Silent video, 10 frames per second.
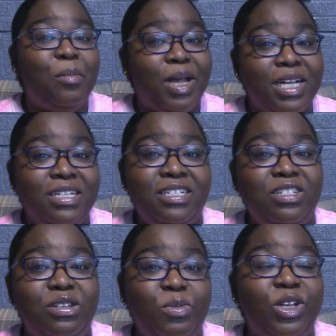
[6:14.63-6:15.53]
My honey
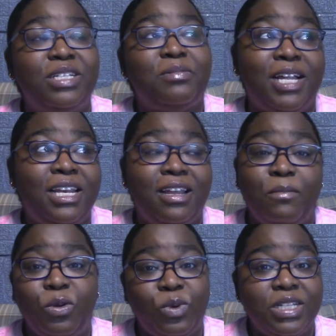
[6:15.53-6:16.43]
and turmeric is my
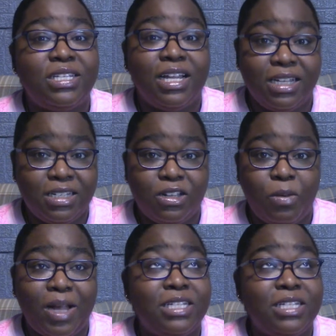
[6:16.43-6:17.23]
#1 selling soap.